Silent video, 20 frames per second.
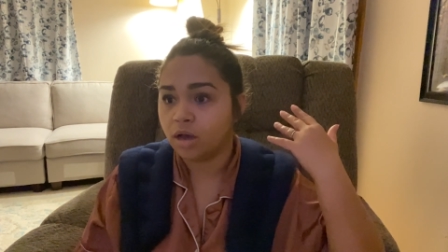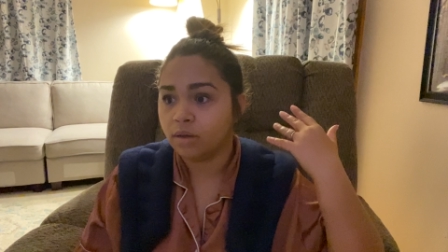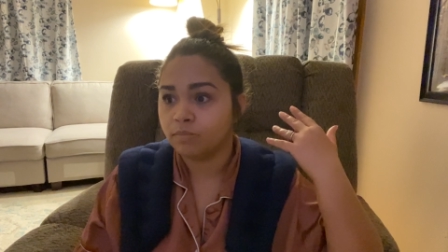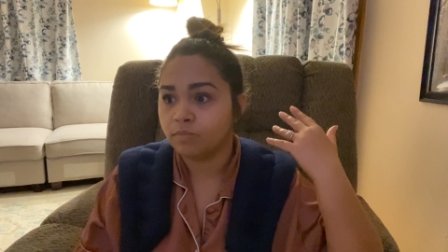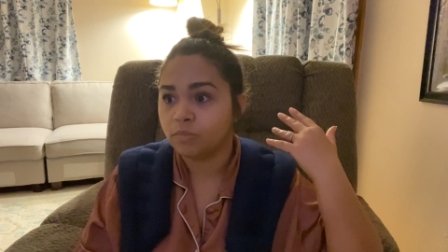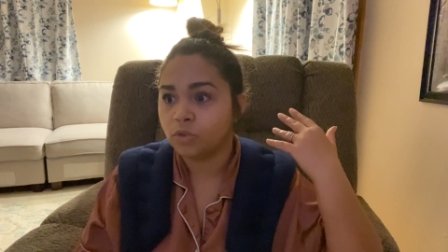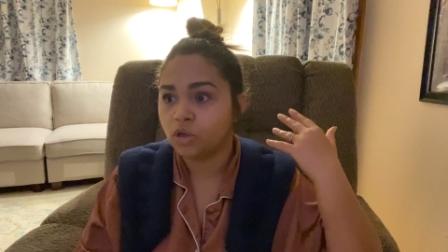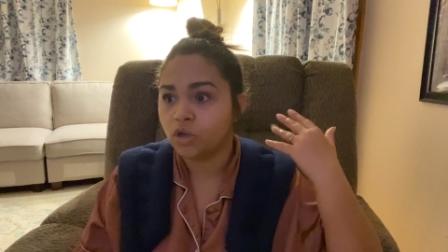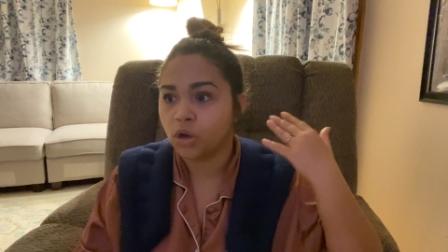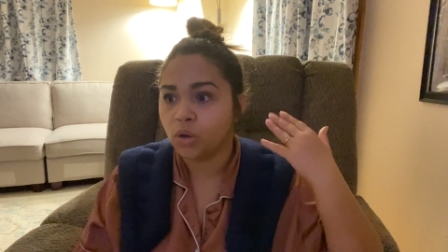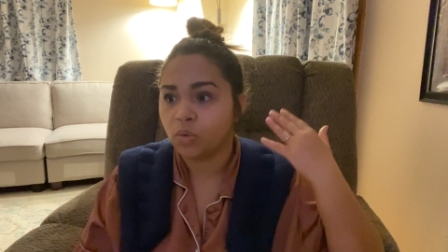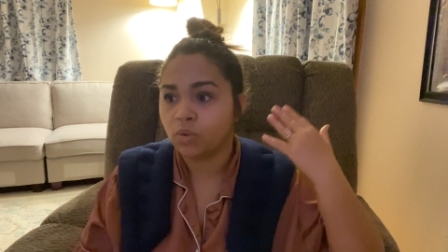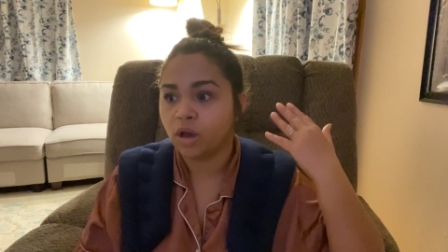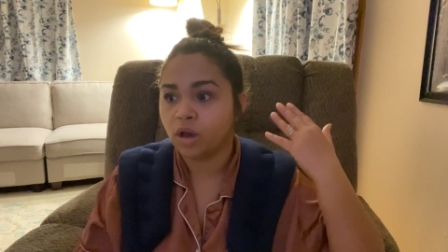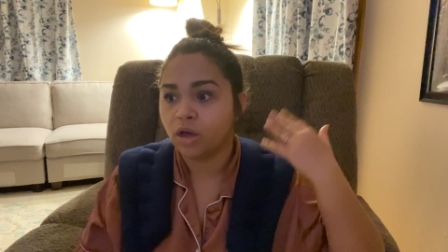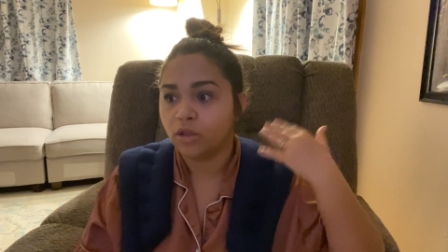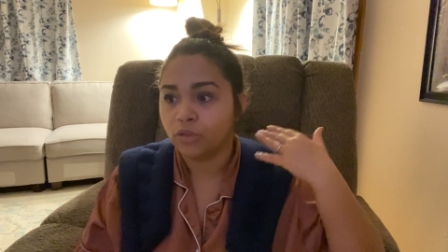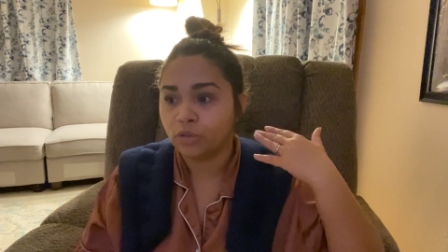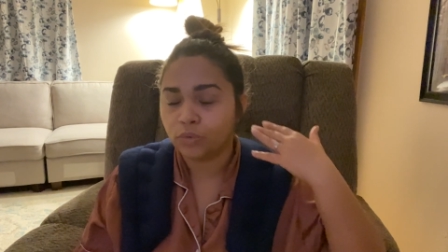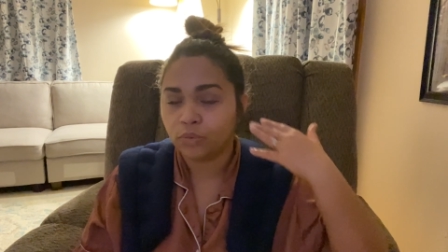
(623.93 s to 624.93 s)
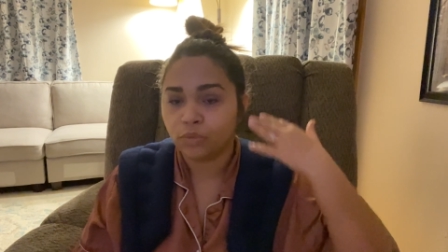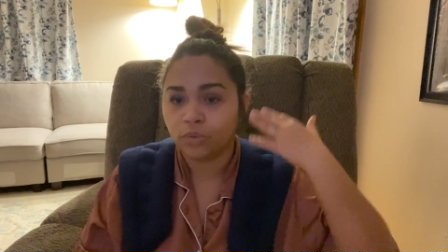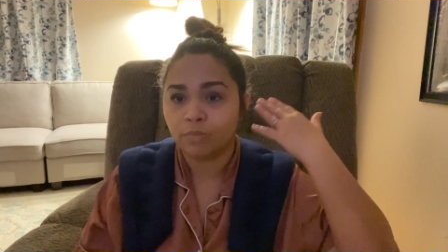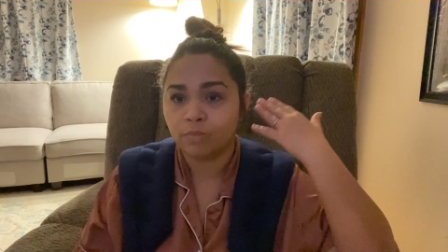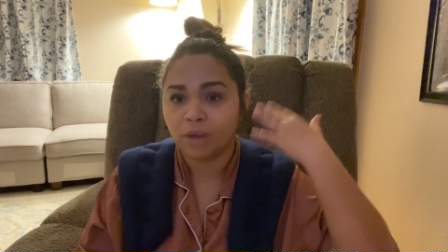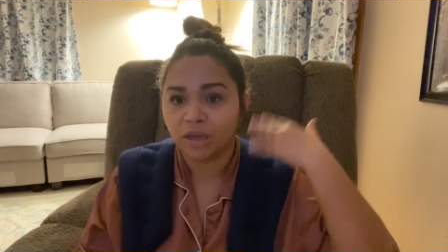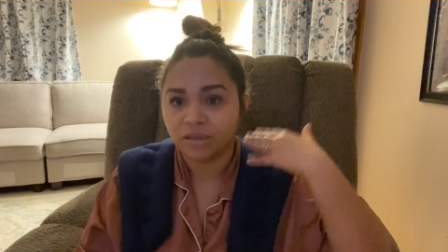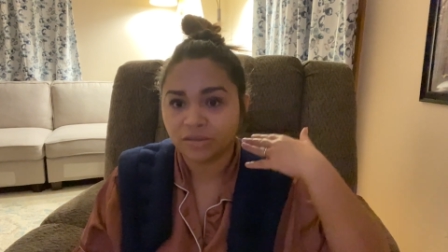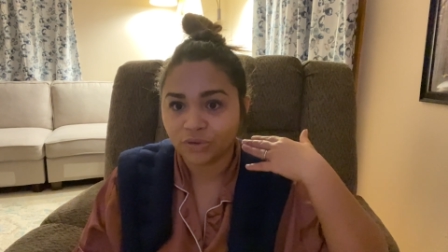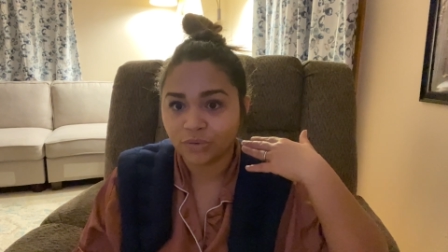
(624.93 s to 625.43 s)
you know, cut through the
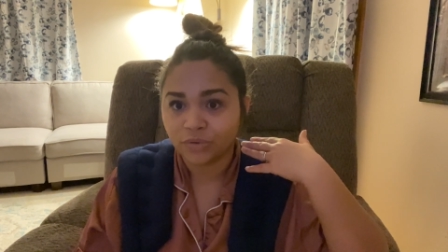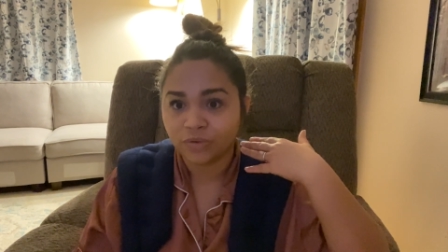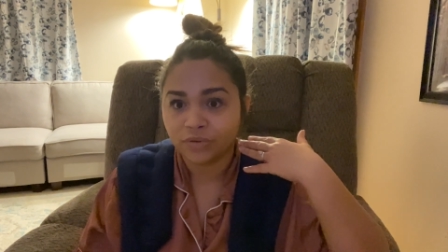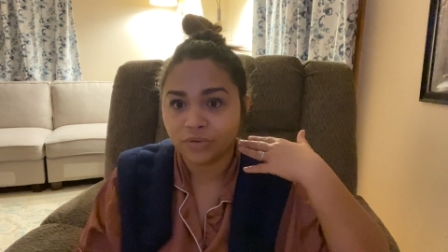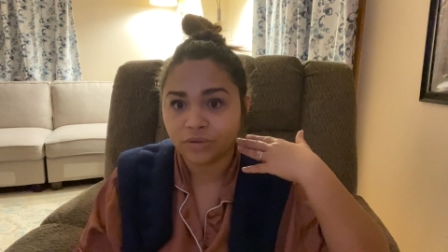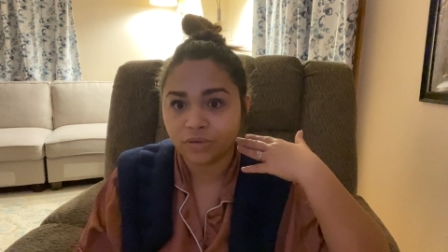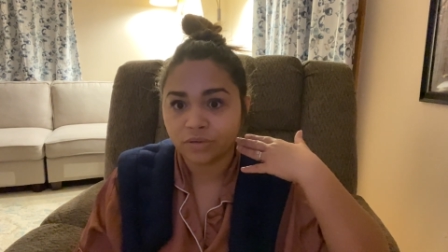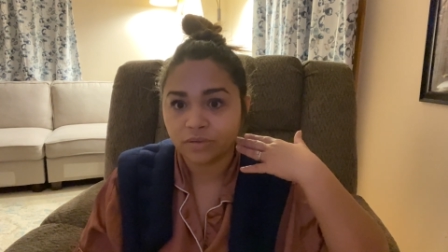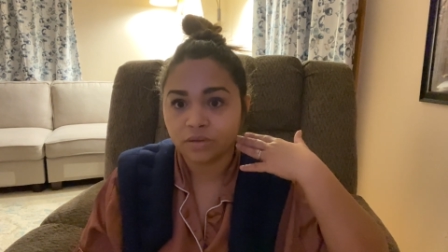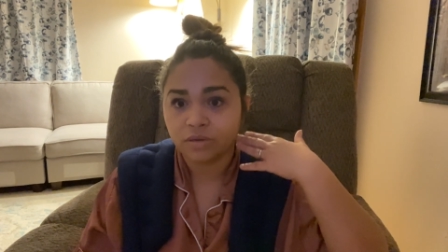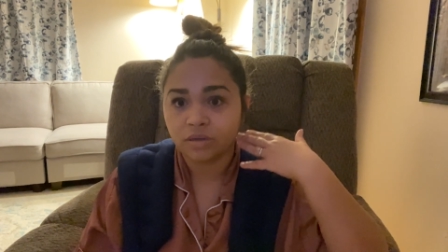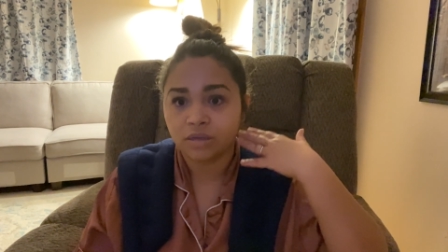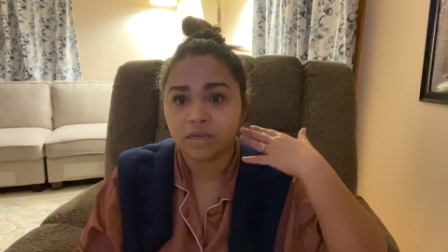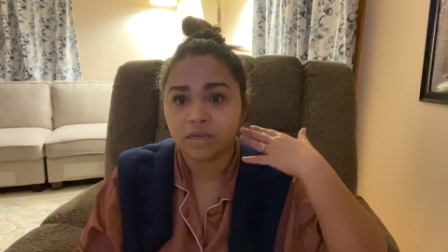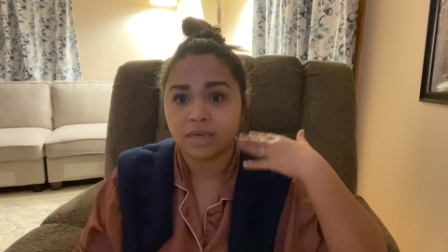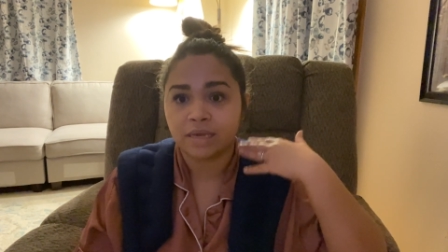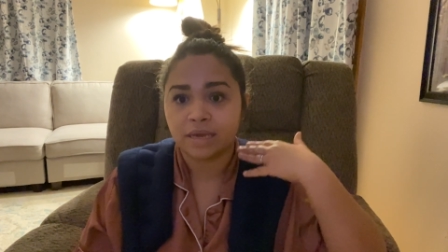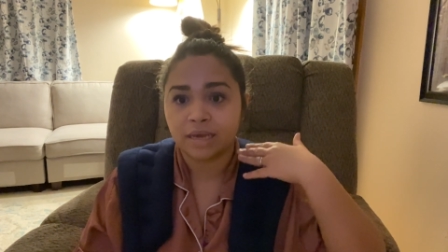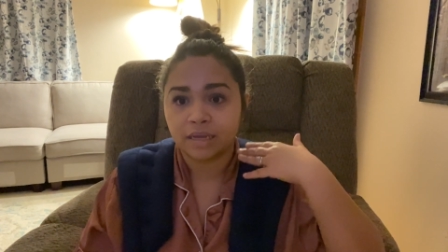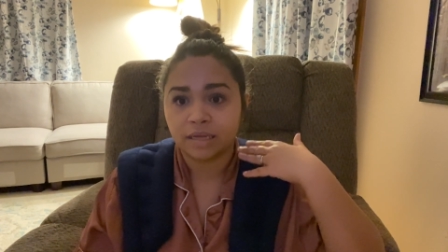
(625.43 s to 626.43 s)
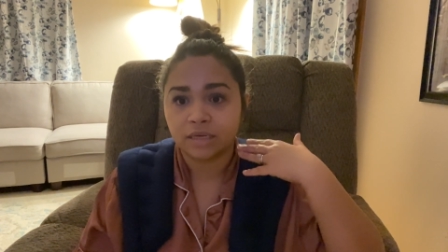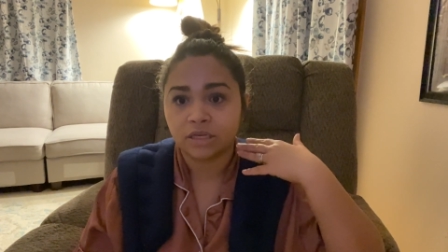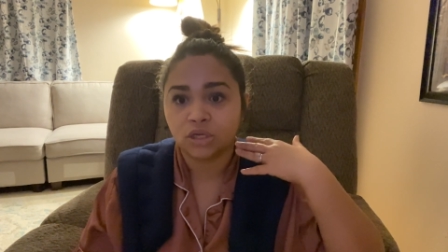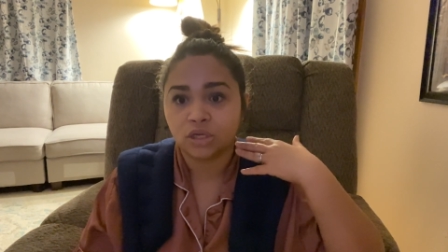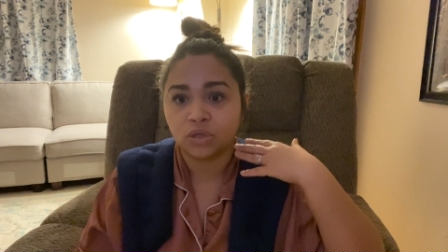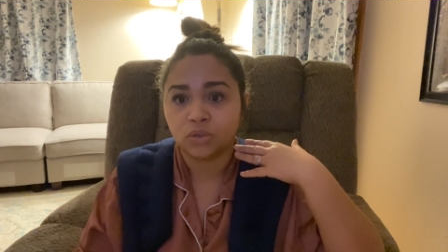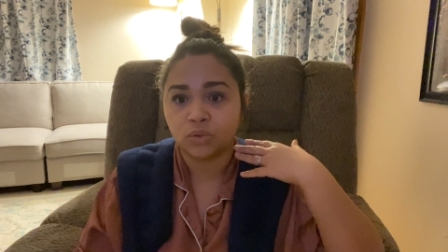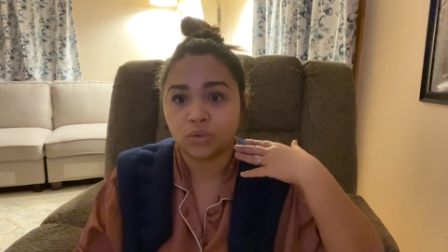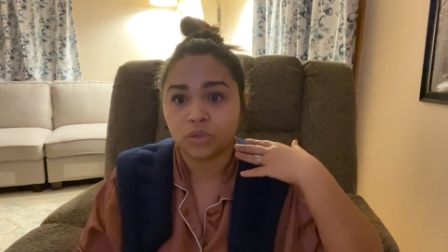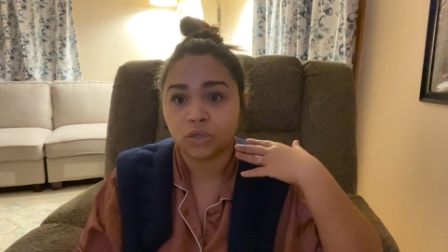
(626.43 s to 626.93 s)
muscles to get
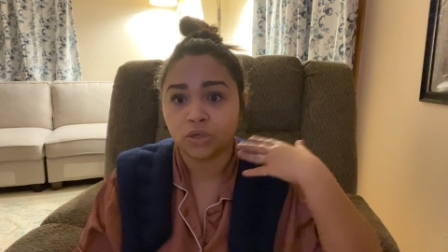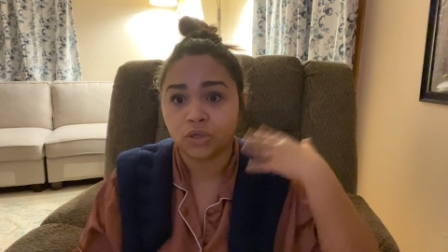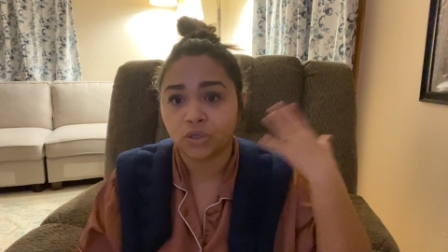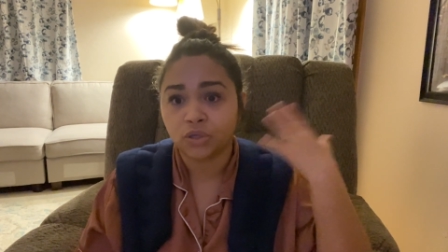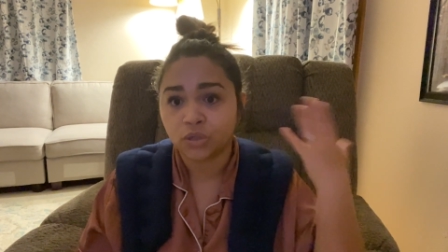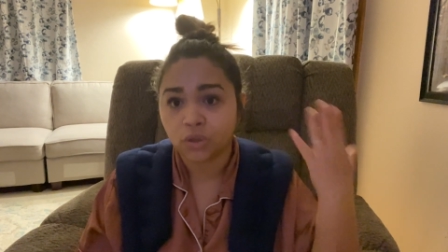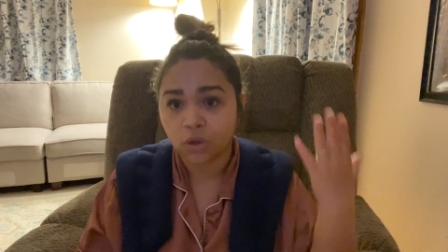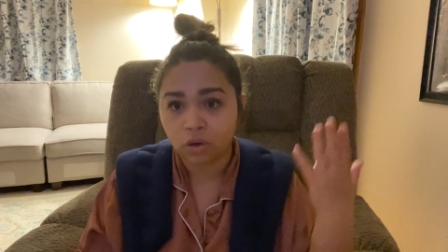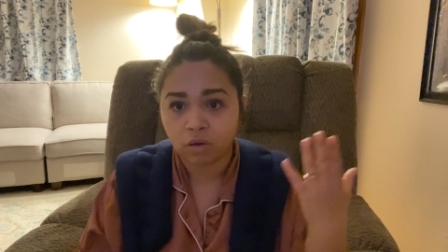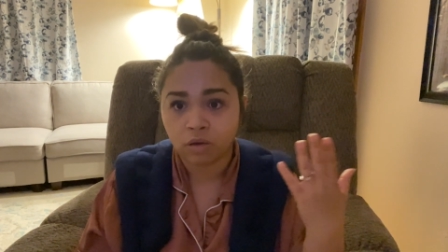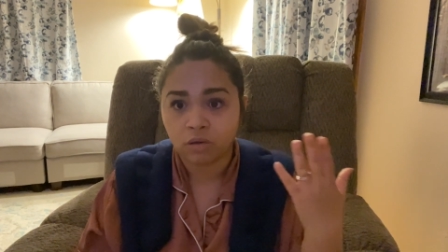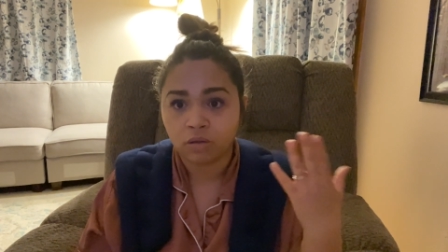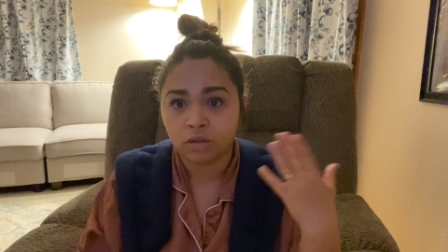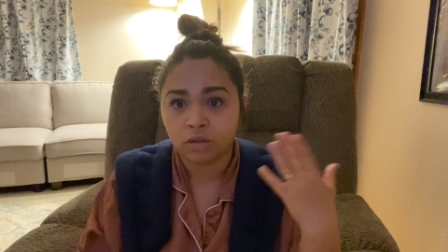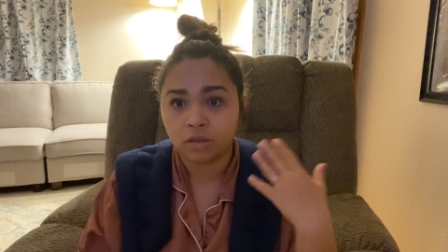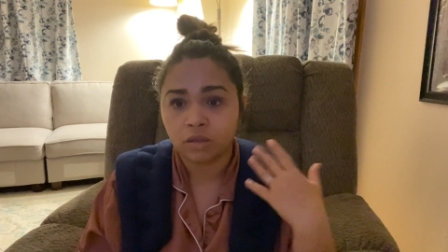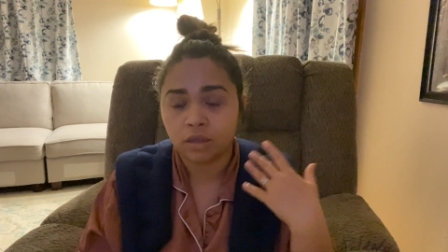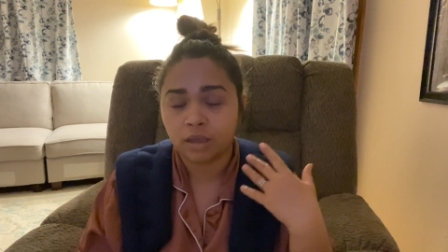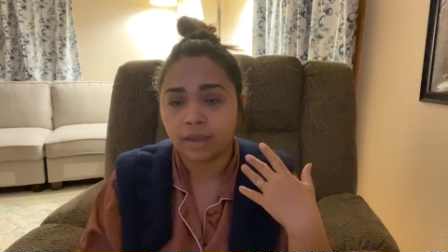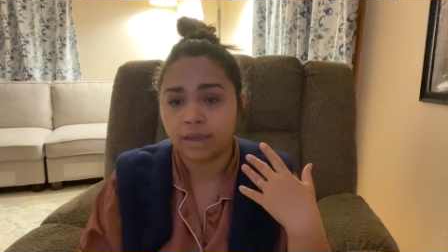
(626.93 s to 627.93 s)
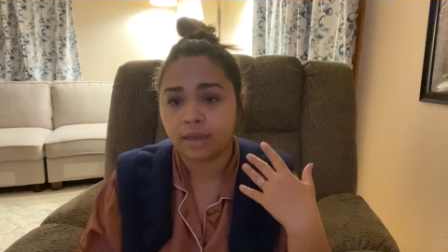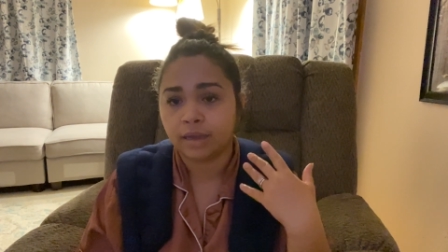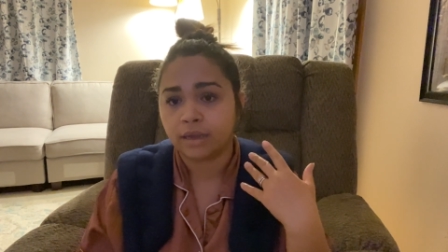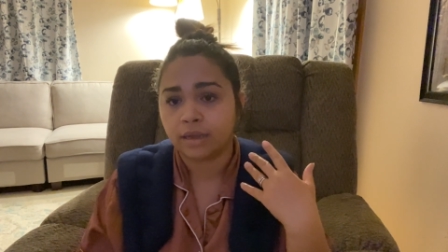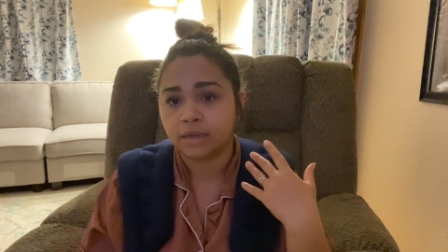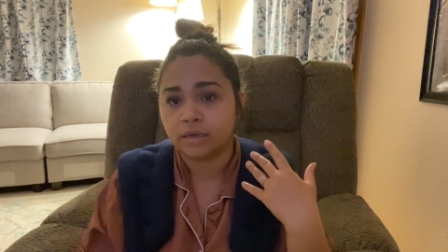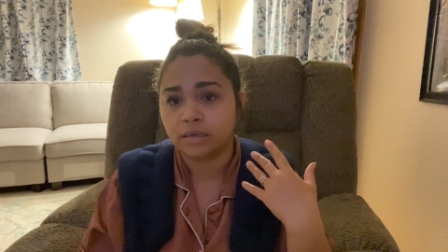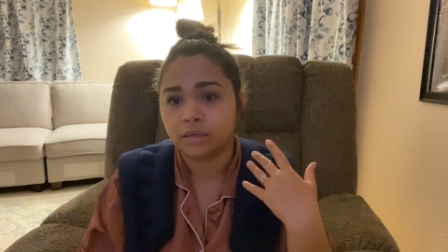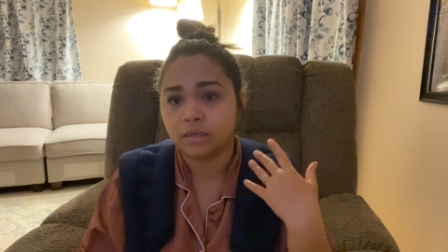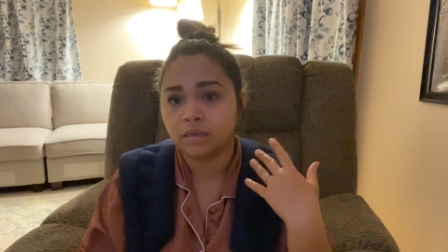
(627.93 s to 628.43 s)
to your skull,
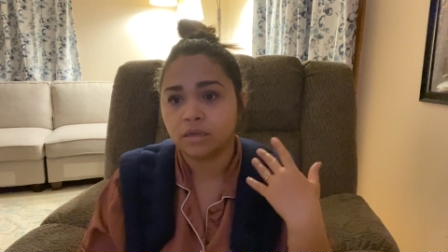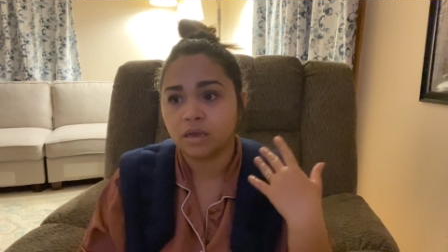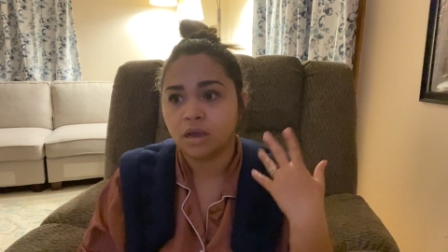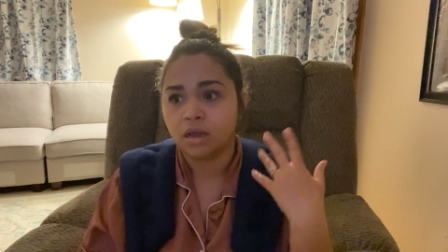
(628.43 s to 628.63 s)
and,